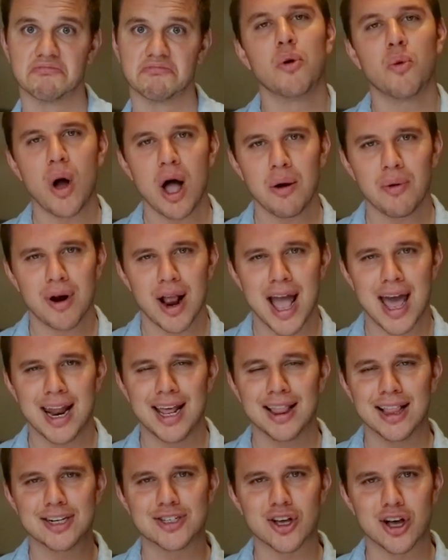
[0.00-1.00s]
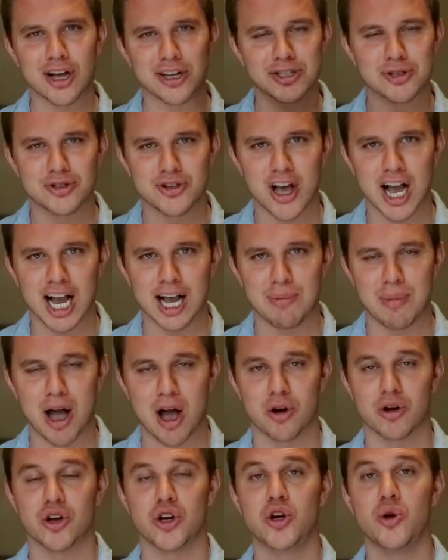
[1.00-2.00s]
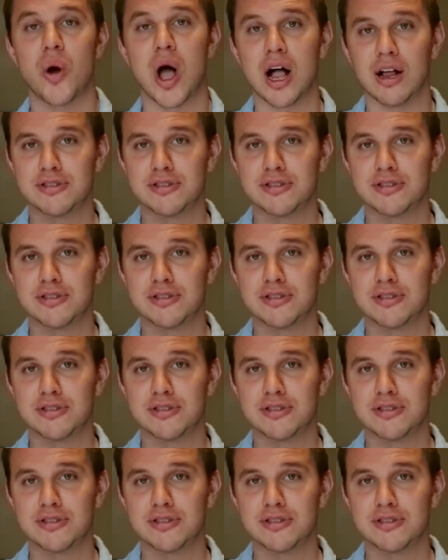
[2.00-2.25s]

But while we're at it, let's also talk about who